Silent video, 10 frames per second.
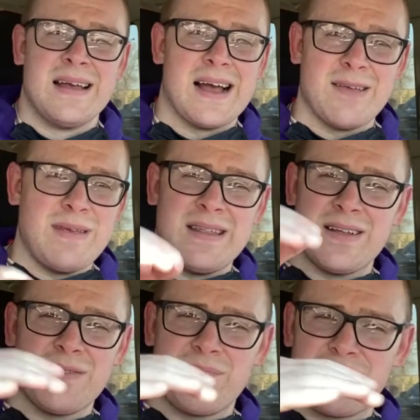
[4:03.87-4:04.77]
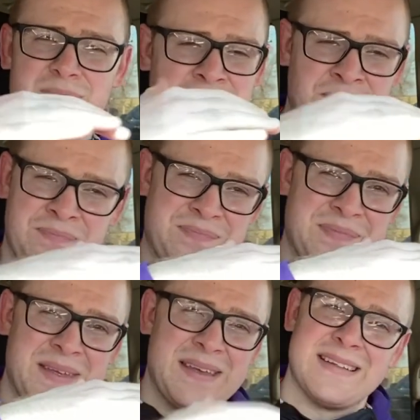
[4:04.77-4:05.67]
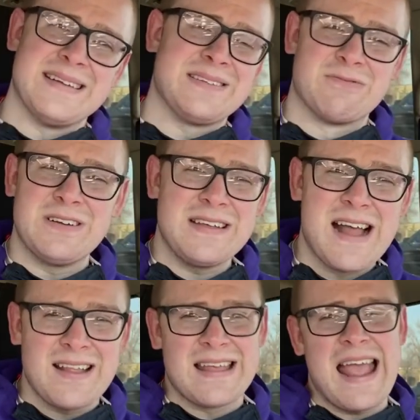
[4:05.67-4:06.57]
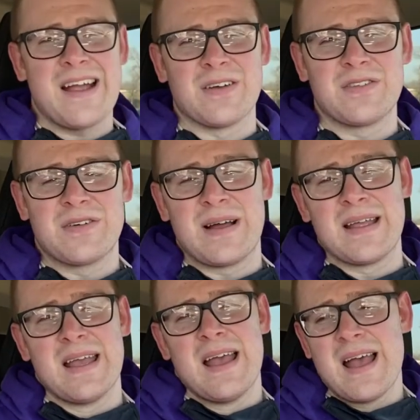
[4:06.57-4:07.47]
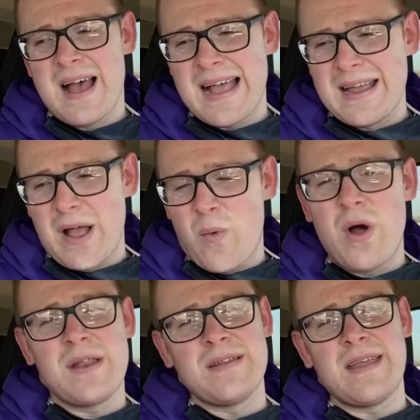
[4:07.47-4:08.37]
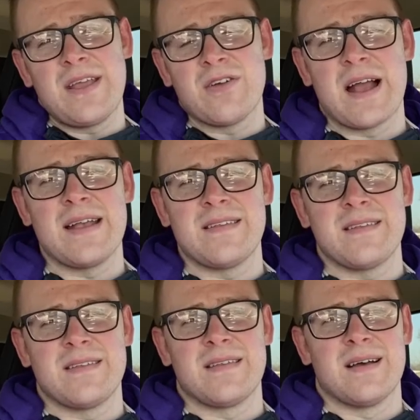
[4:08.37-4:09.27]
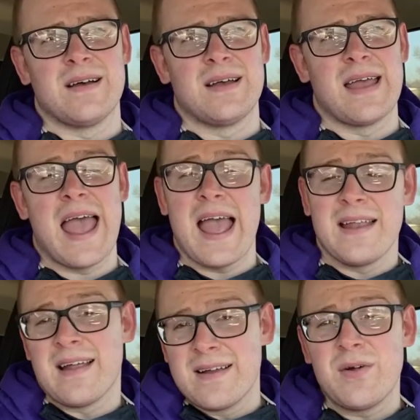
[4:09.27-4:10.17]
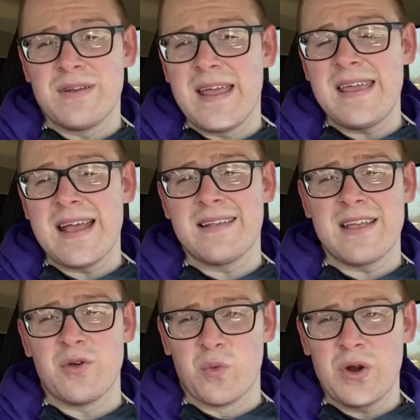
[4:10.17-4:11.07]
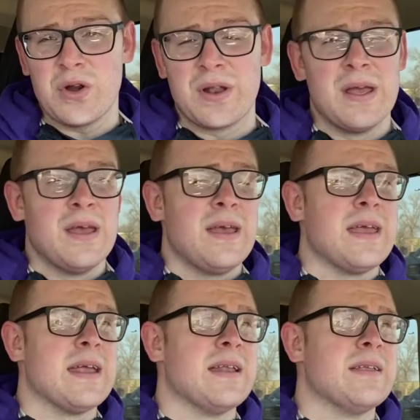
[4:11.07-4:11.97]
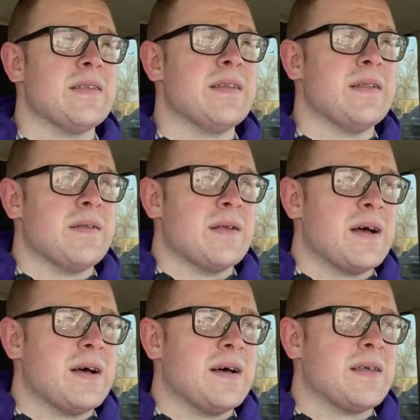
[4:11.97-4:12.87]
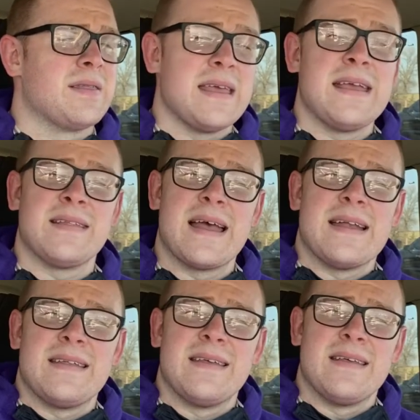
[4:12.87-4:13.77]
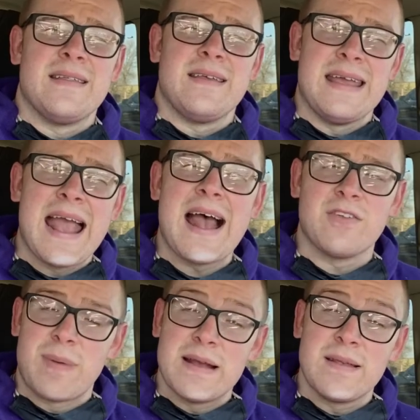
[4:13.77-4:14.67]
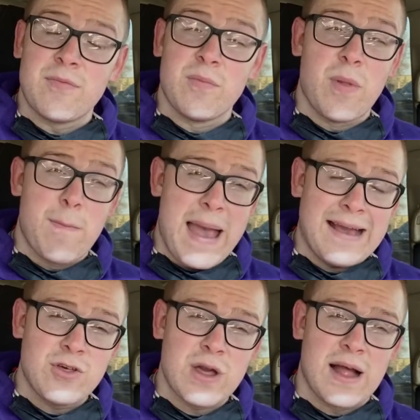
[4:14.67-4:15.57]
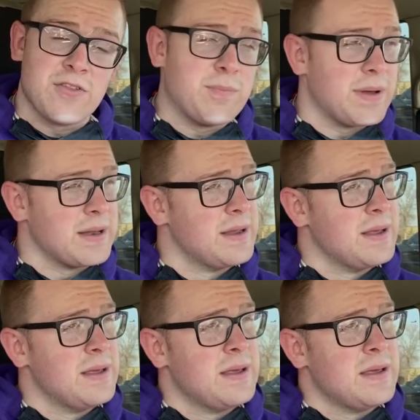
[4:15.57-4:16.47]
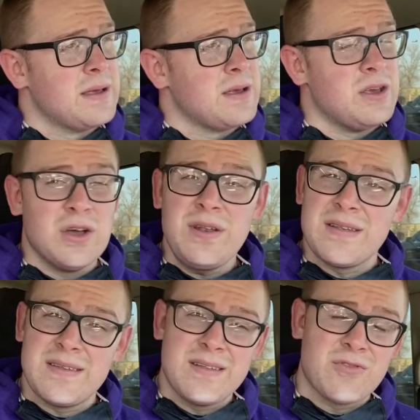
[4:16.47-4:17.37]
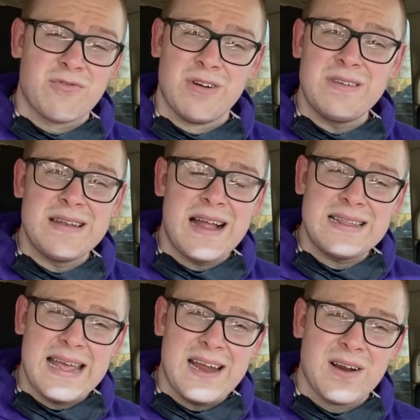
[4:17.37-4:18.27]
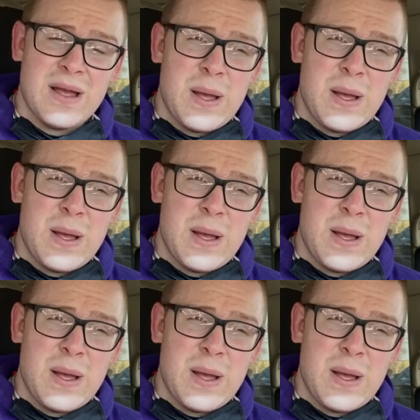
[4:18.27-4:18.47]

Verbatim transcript: I mean, they're, it's really not there. So I, I, I wanted to take your guys's, uh, at, I wanted to take you guys at your word, and and, and uh, think that he has biceps from the back shots. But goodness, it's really not there.